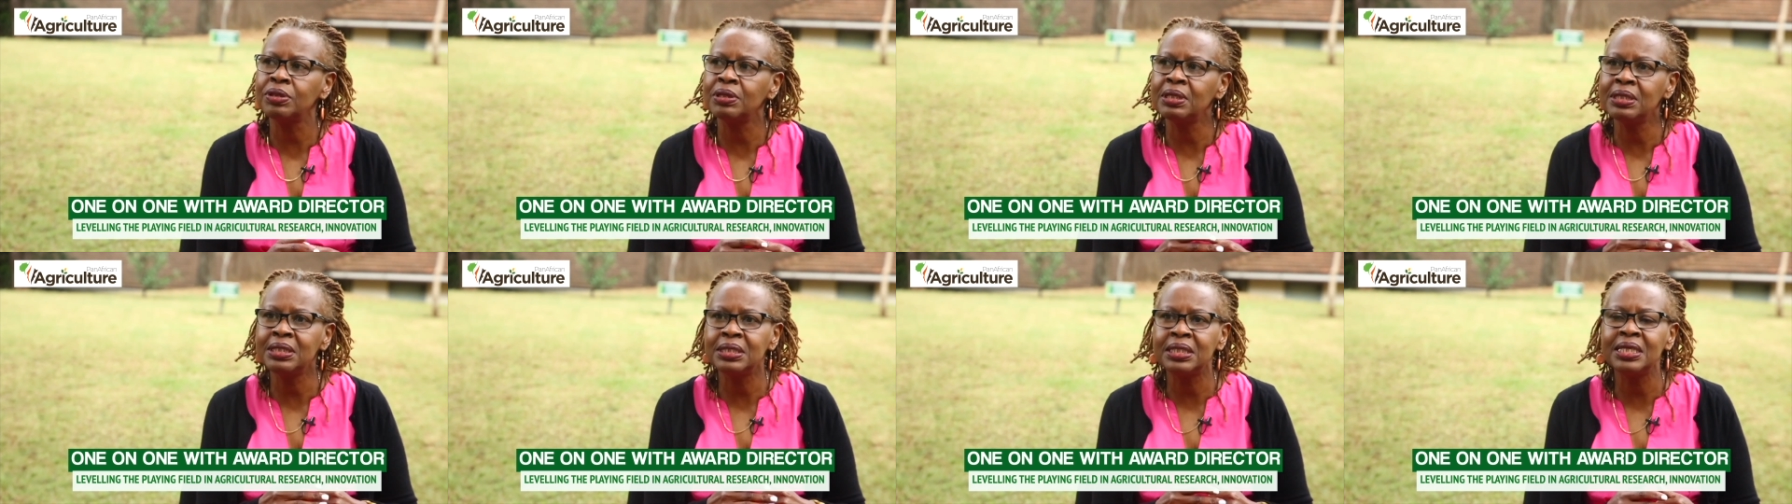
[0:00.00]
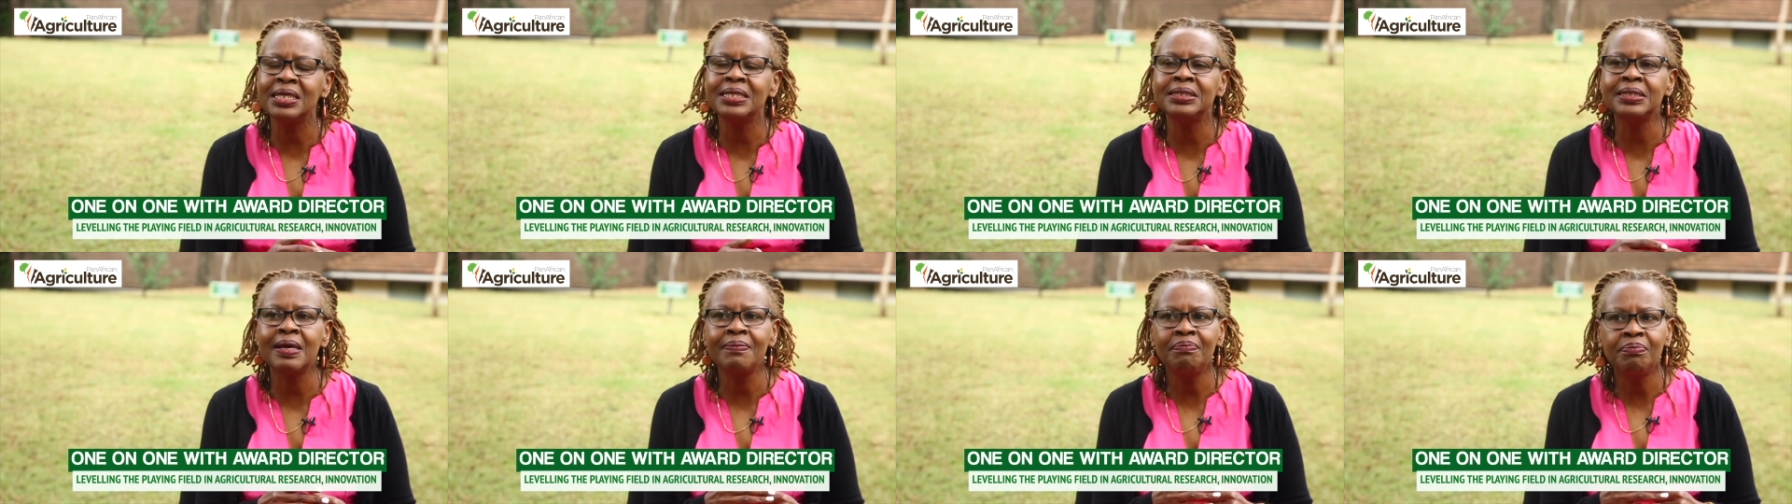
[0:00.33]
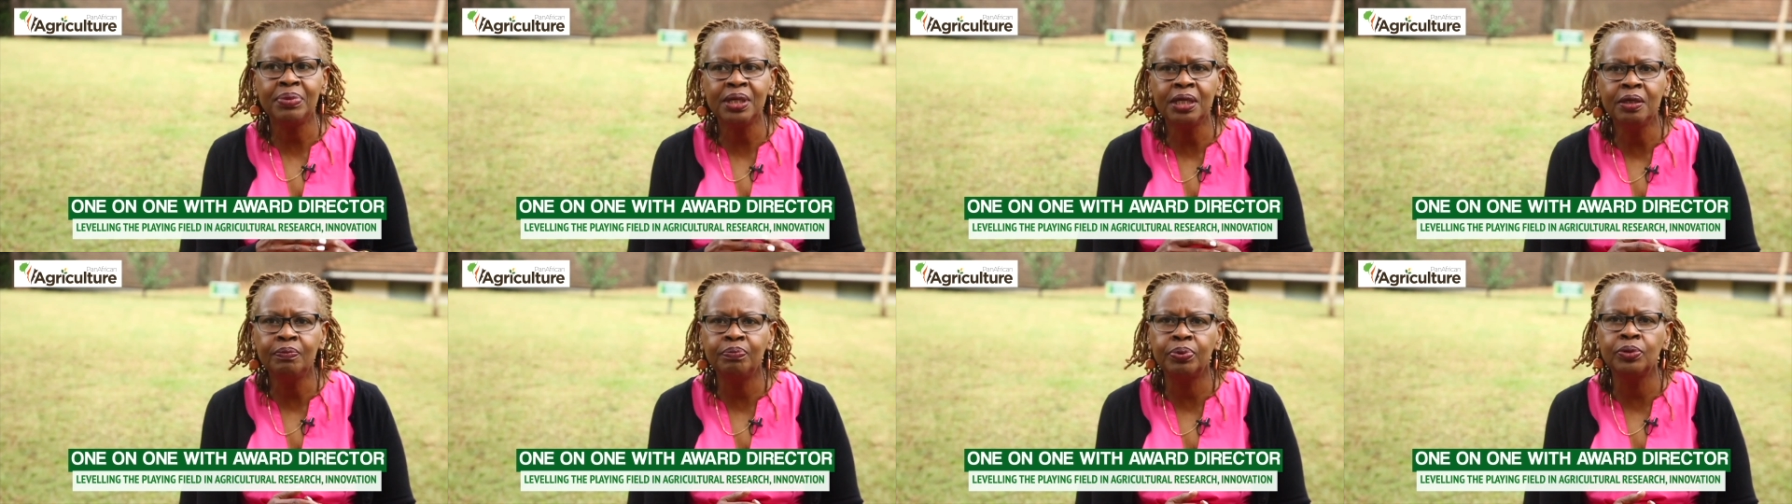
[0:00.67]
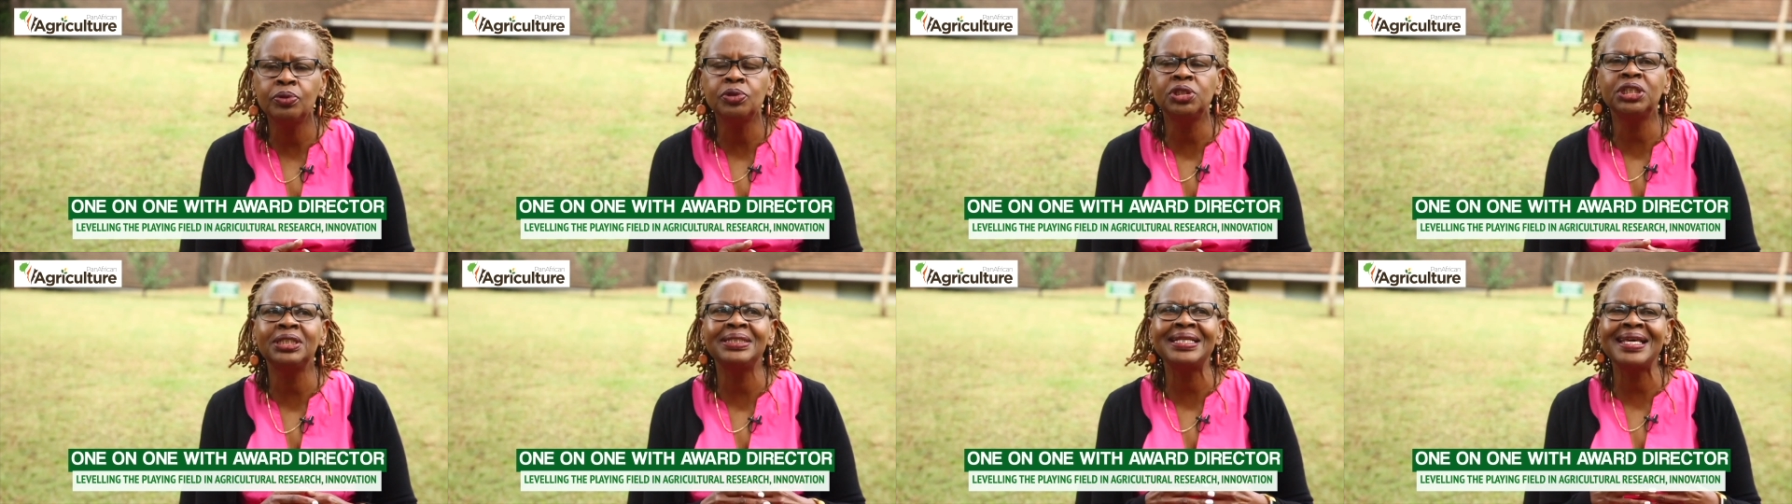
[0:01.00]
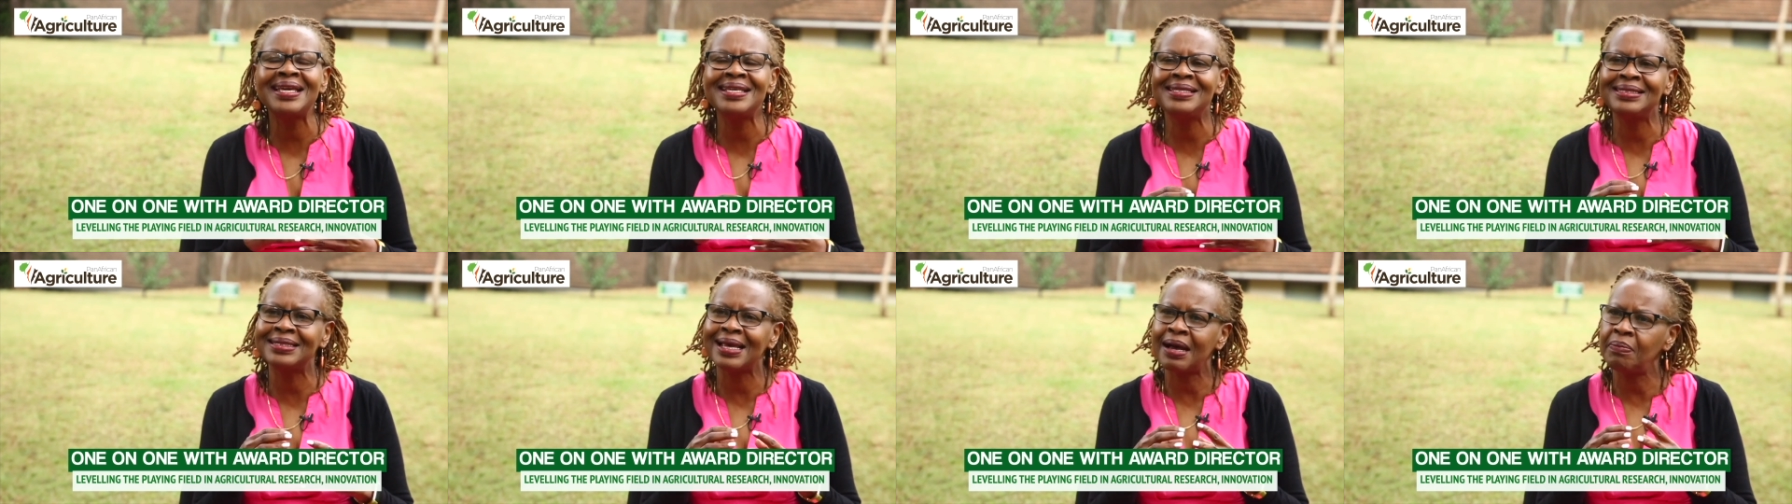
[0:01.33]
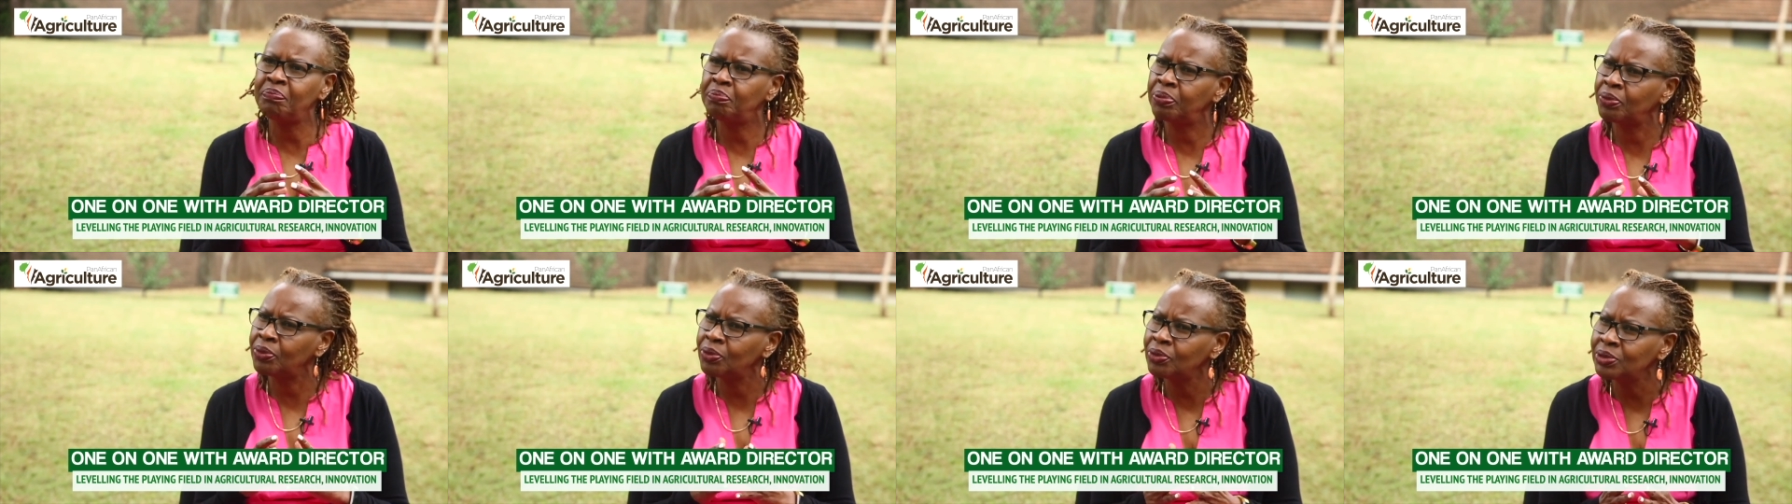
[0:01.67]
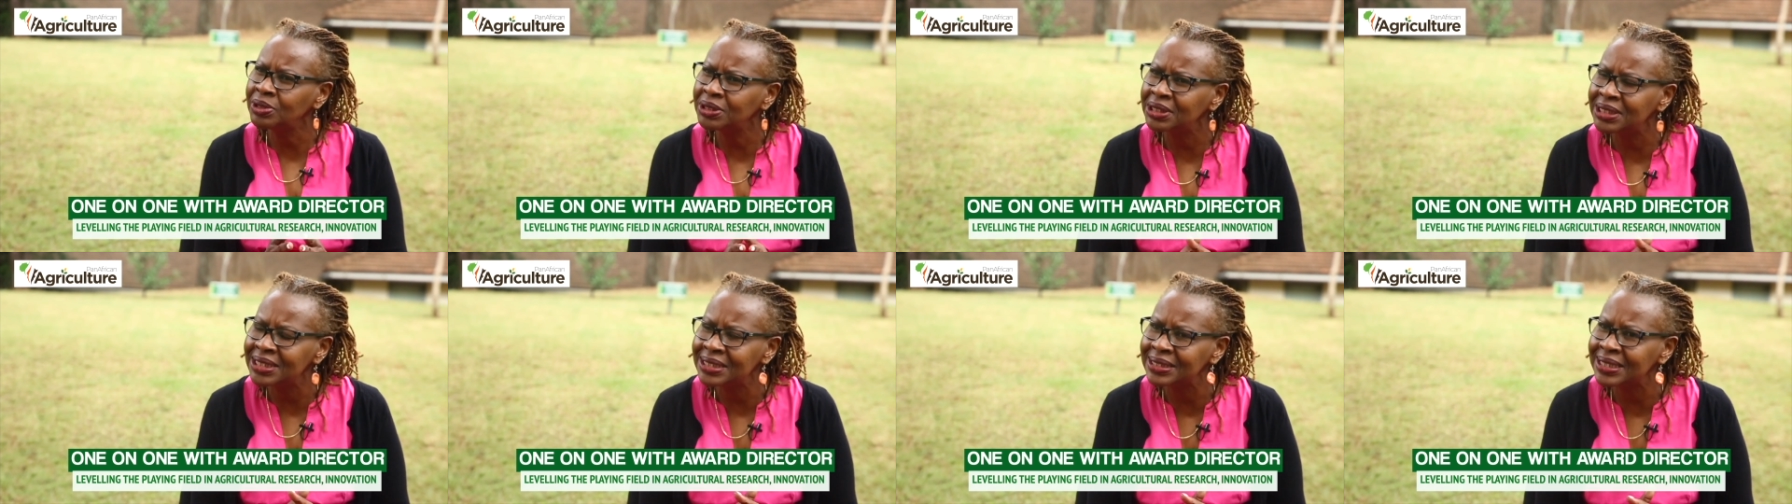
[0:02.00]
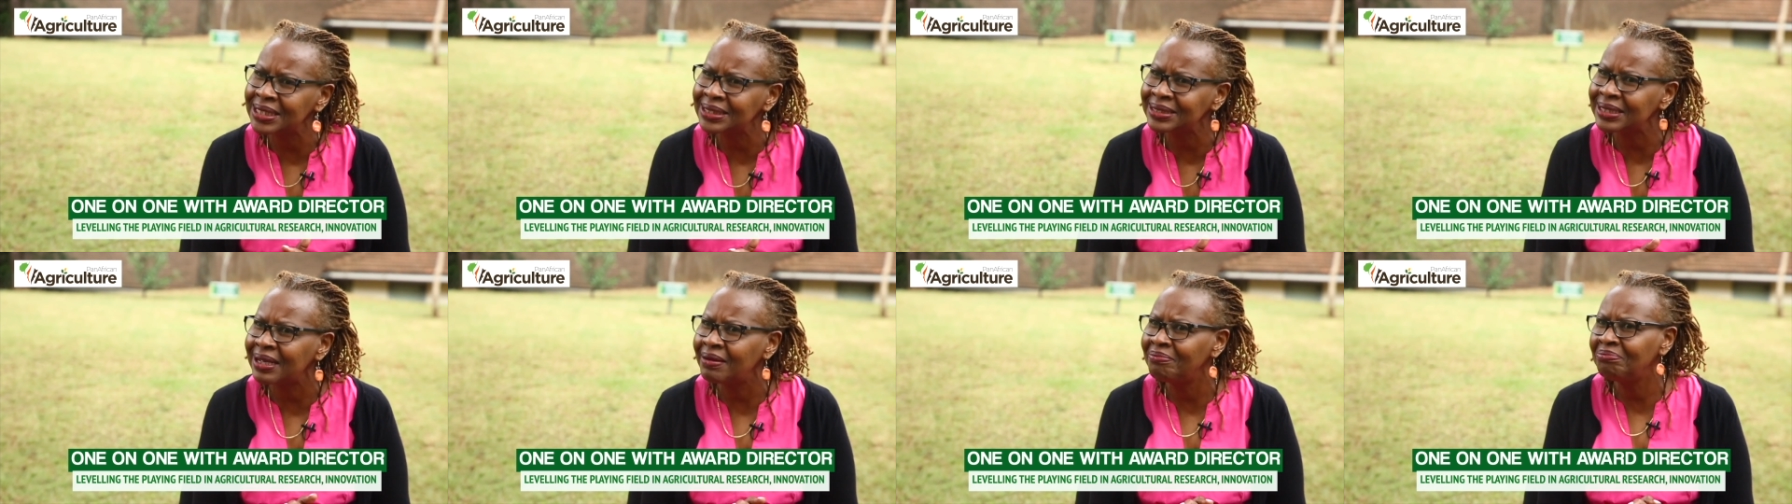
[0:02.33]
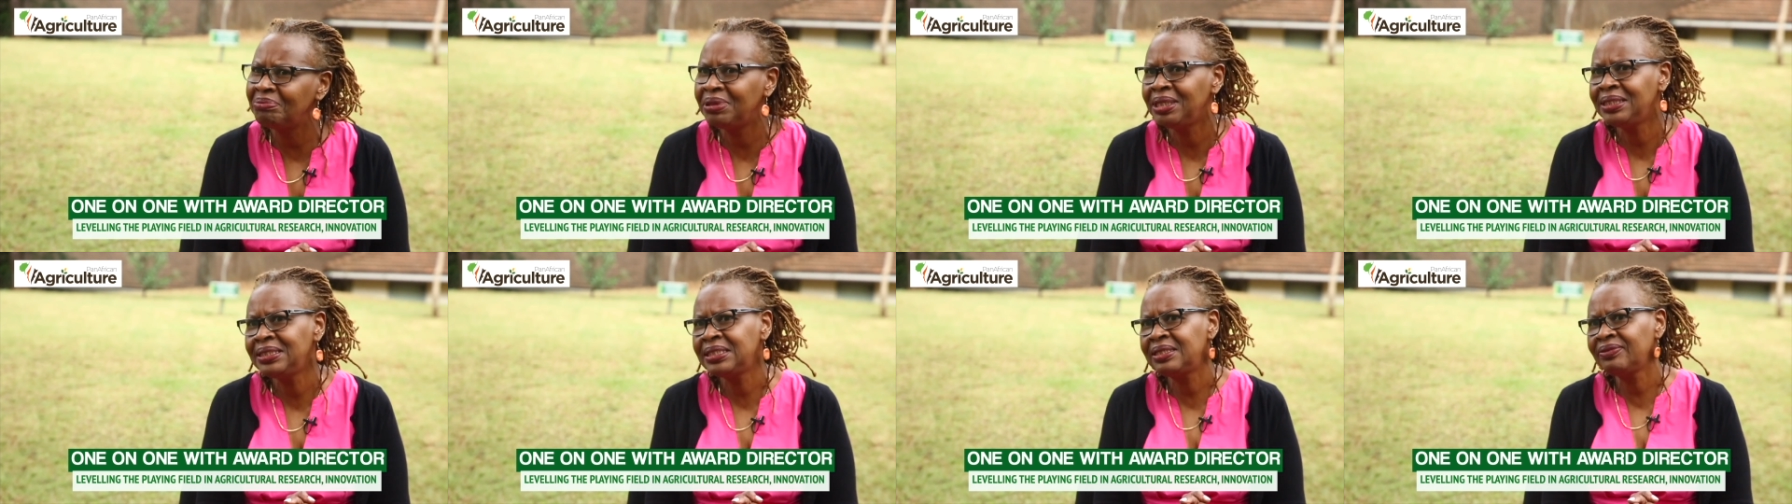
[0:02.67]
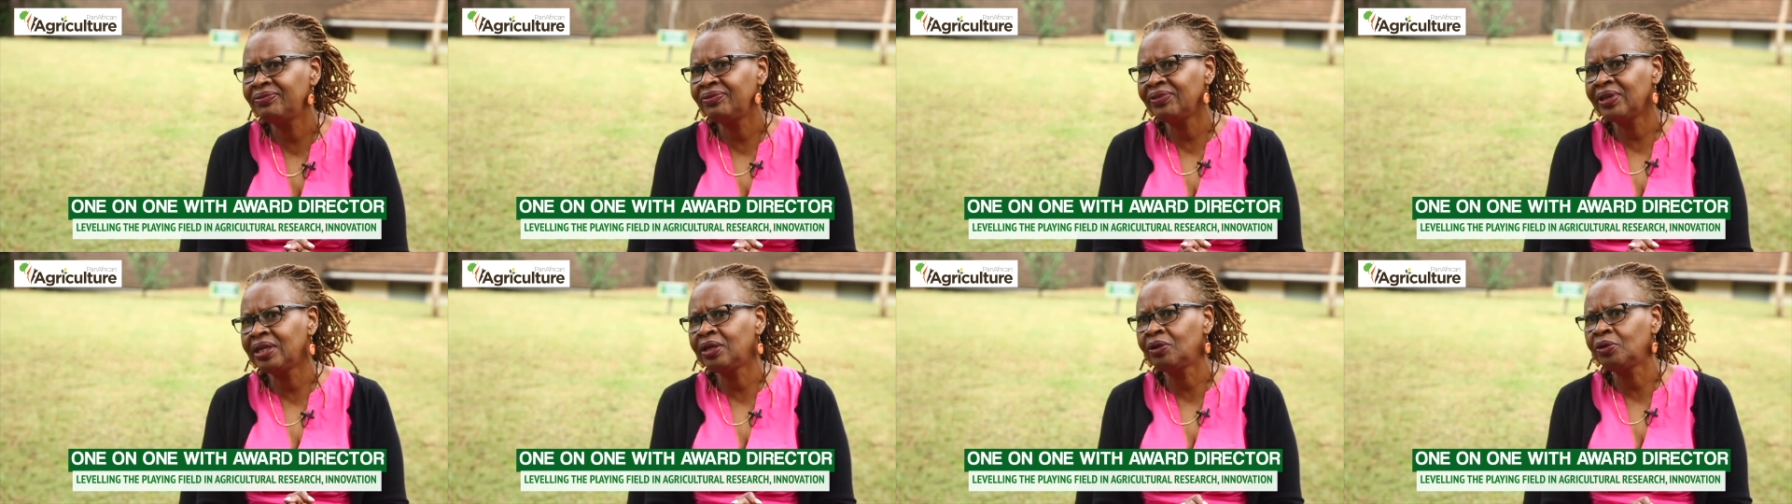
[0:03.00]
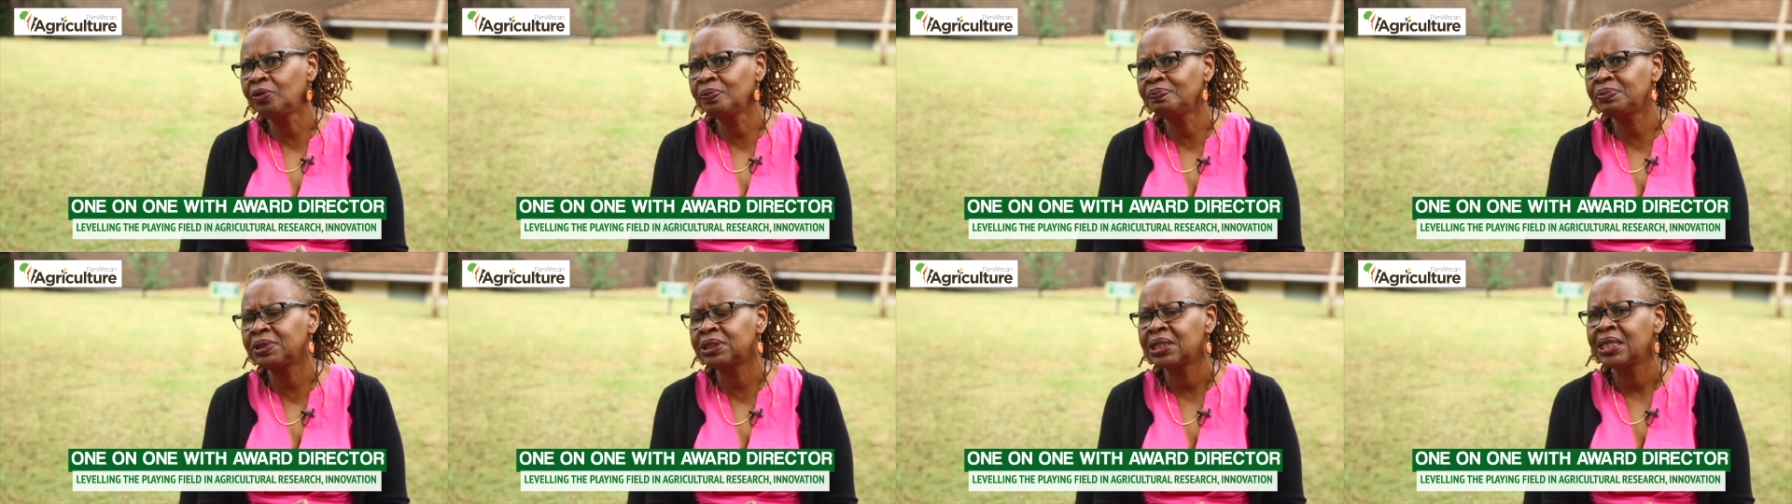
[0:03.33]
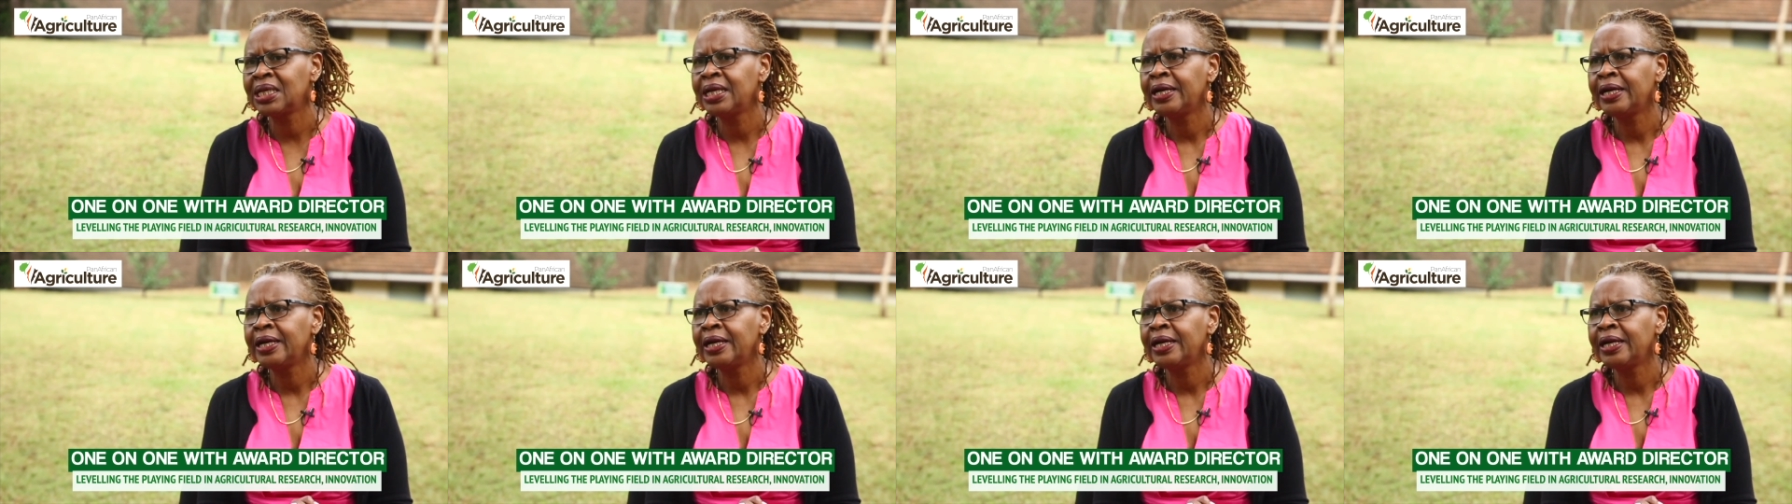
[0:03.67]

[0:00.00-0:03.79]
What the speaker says: There's a big push, there's approaches that have been developed